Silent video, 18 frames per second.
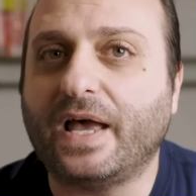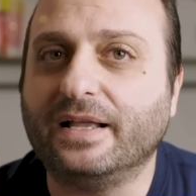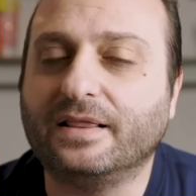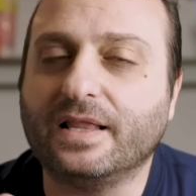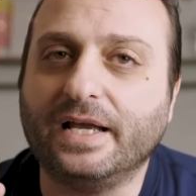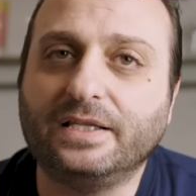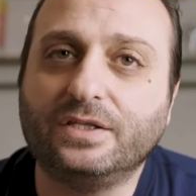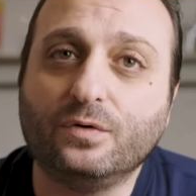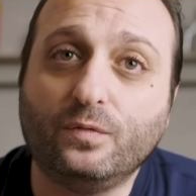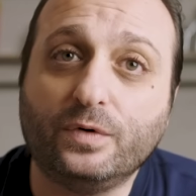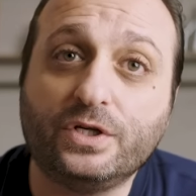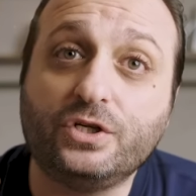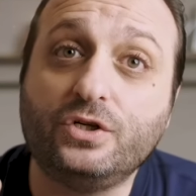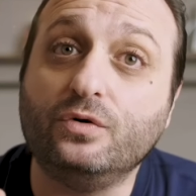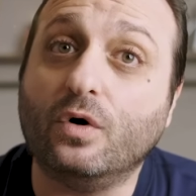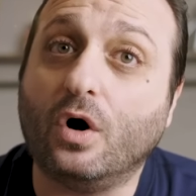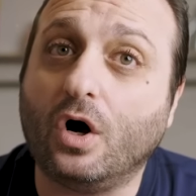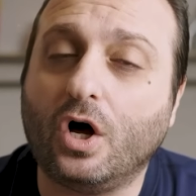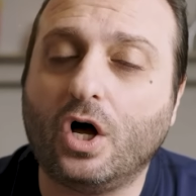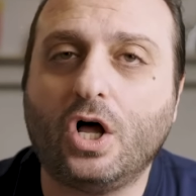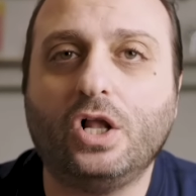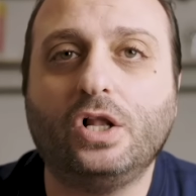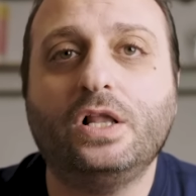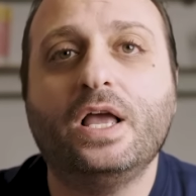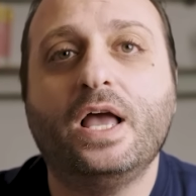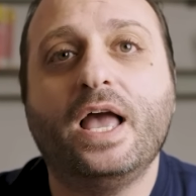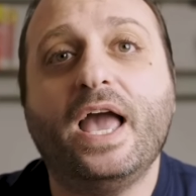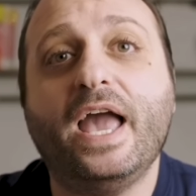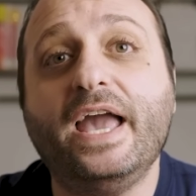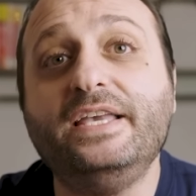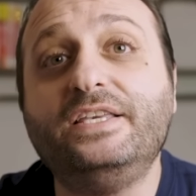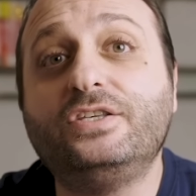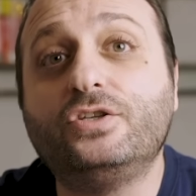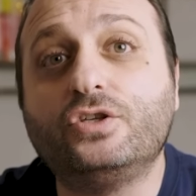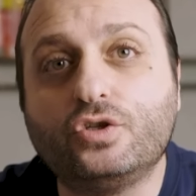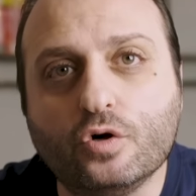I'd like to wish you all a
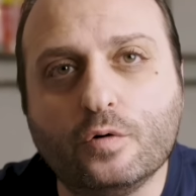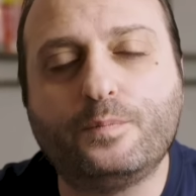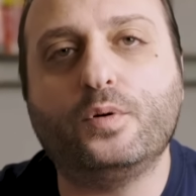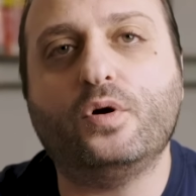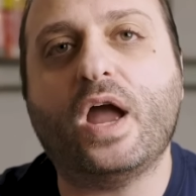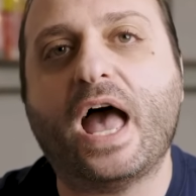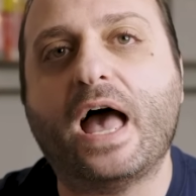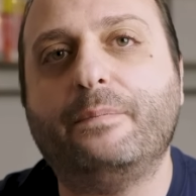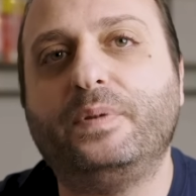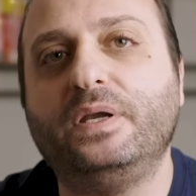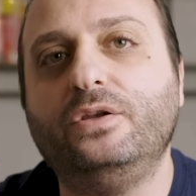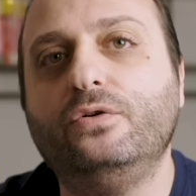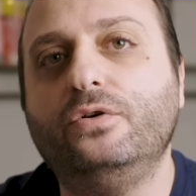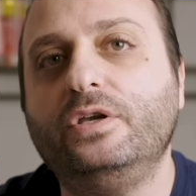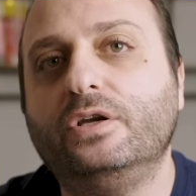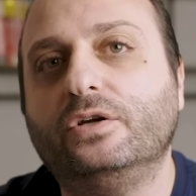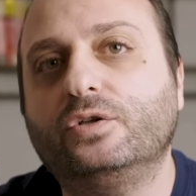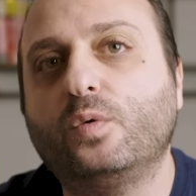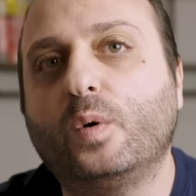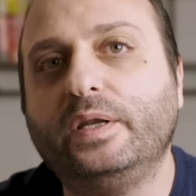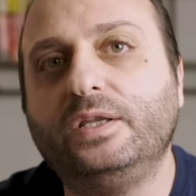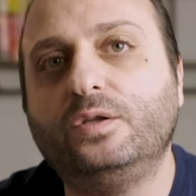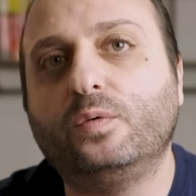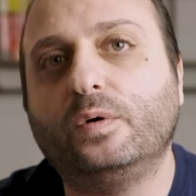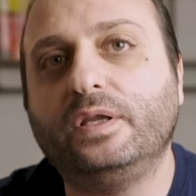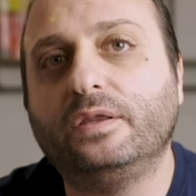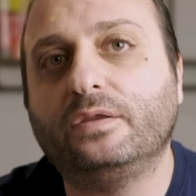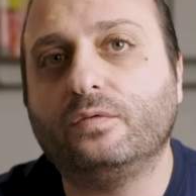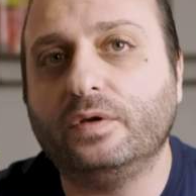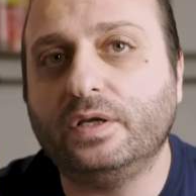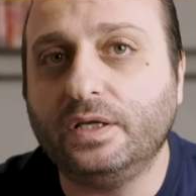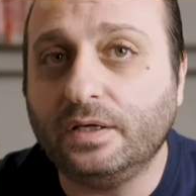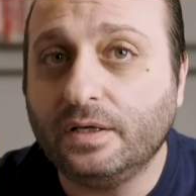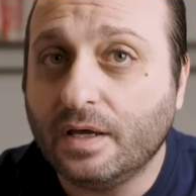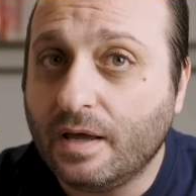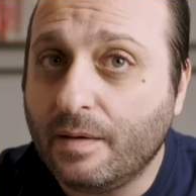super happy new year
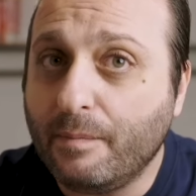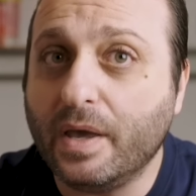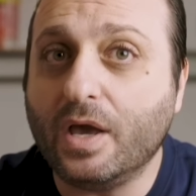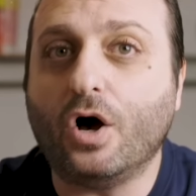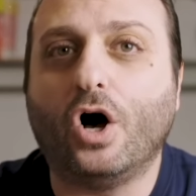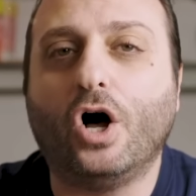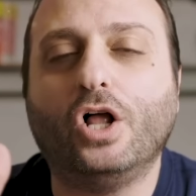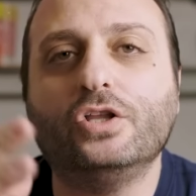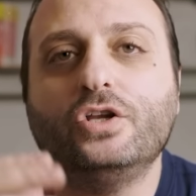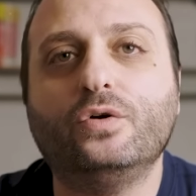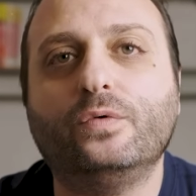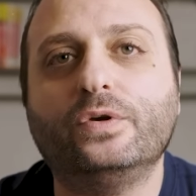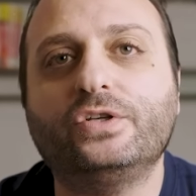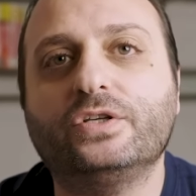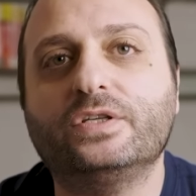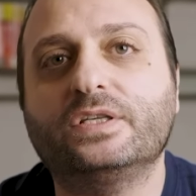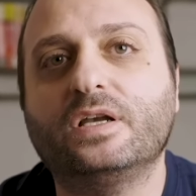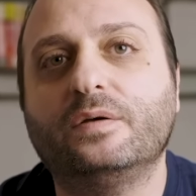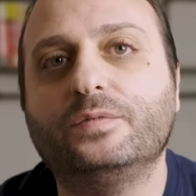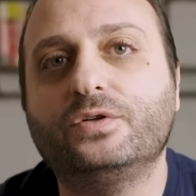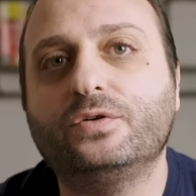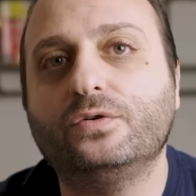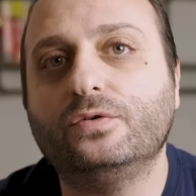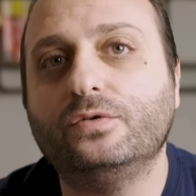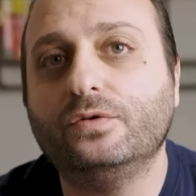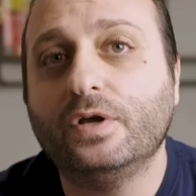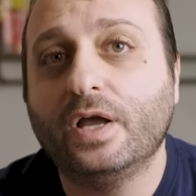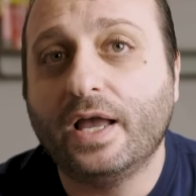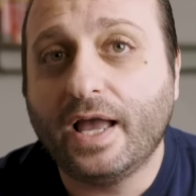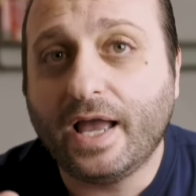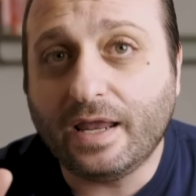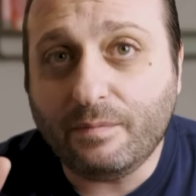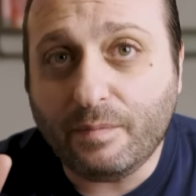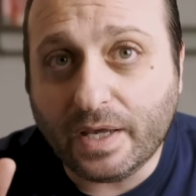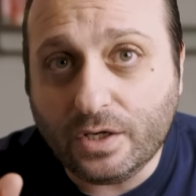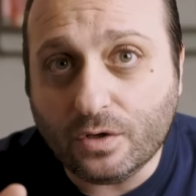2023. May all your wishes come true
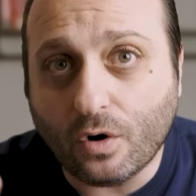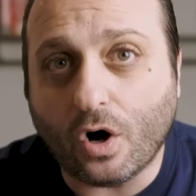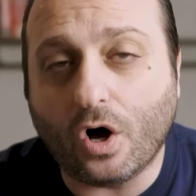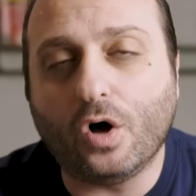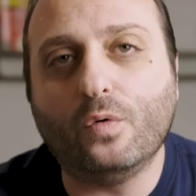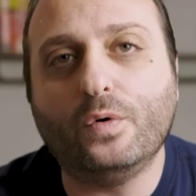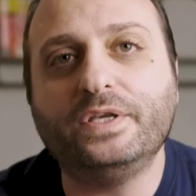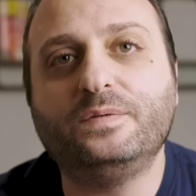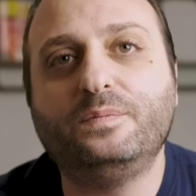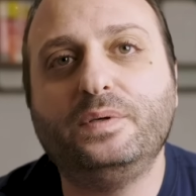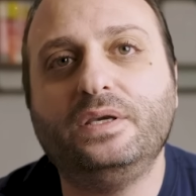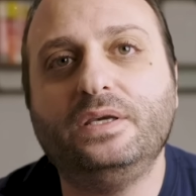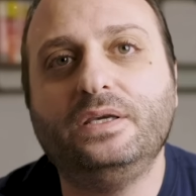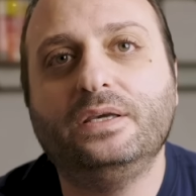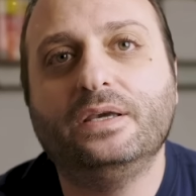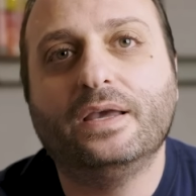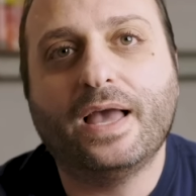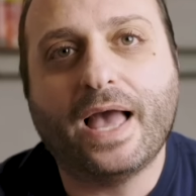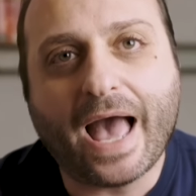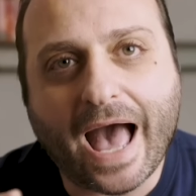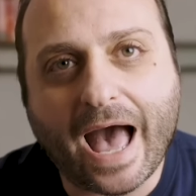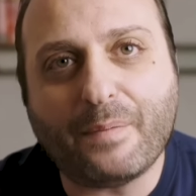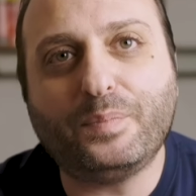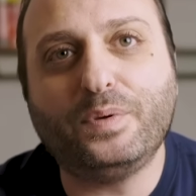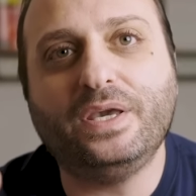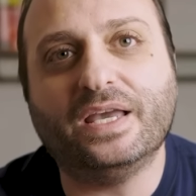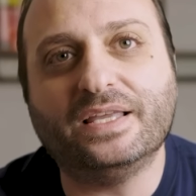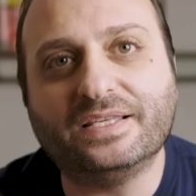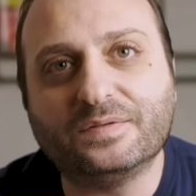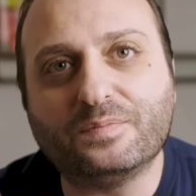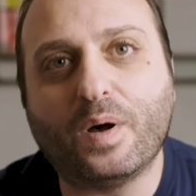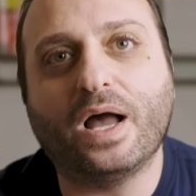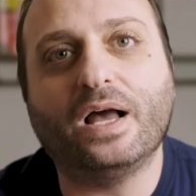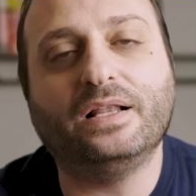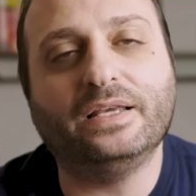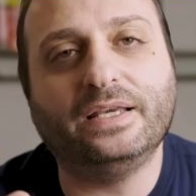and may you always be happy and
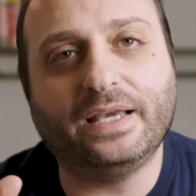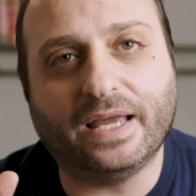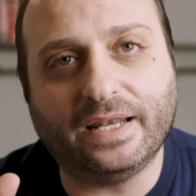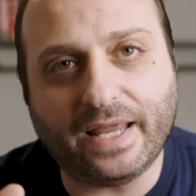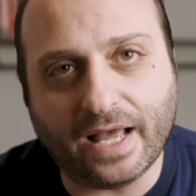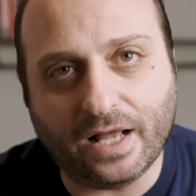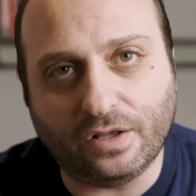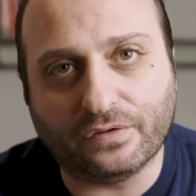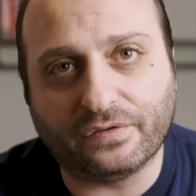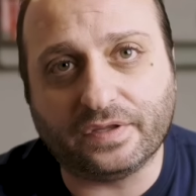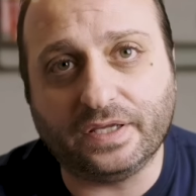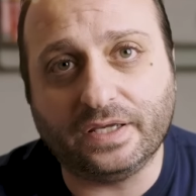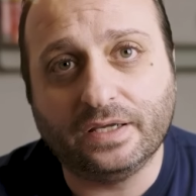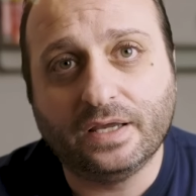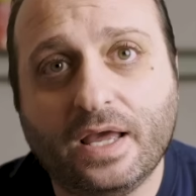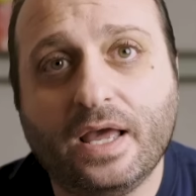smiling and healthy.